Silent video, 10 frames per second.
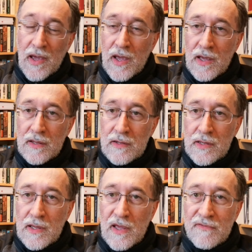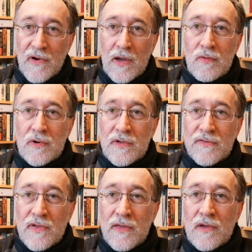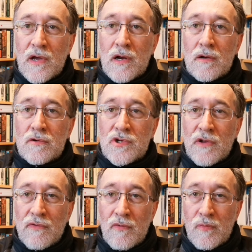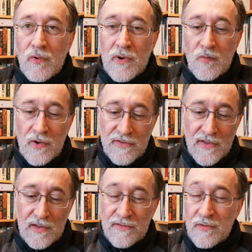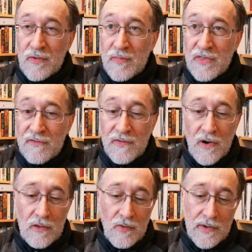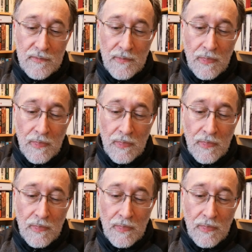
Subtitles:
And if I were to say the conclusion of the report in one sentence, it would be the following.